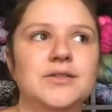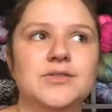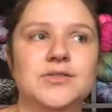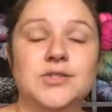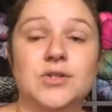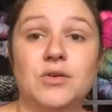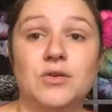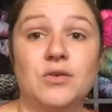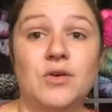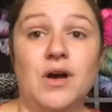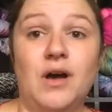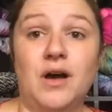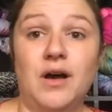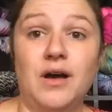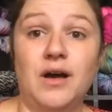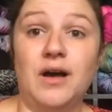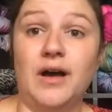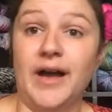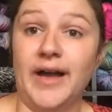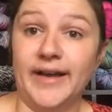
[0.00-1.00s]
So
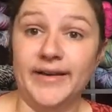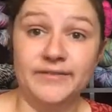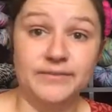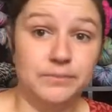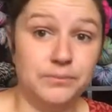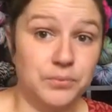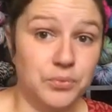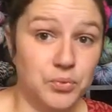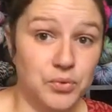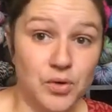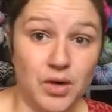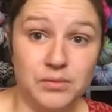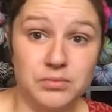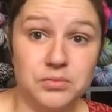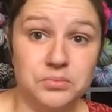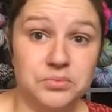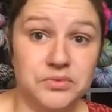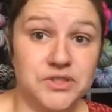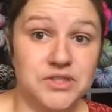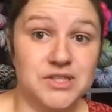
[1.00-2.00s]
I
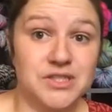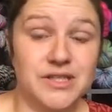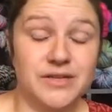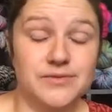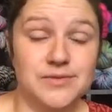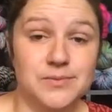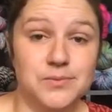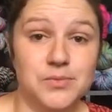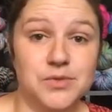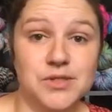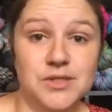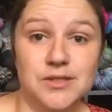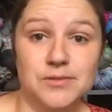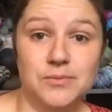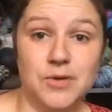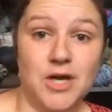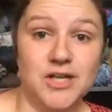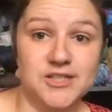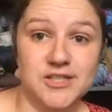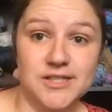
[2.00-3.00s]
probably just have some really good
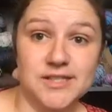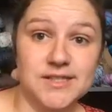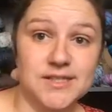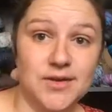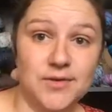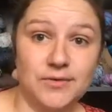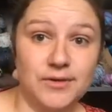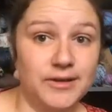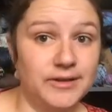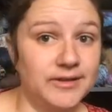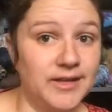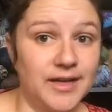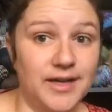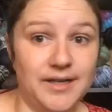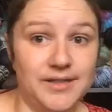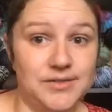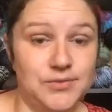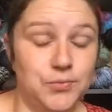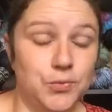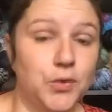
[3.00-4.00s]
projects going that
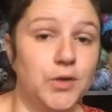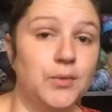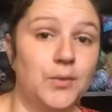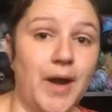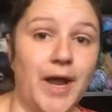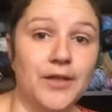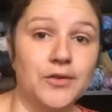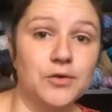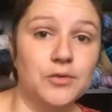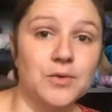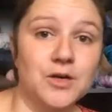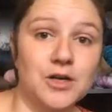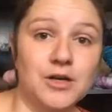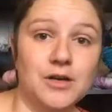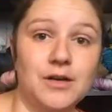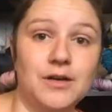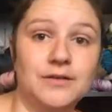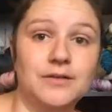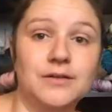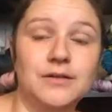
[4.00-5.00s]
I would rather work
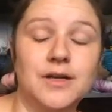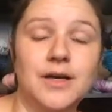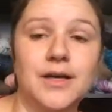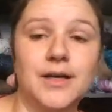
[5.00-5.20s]
on.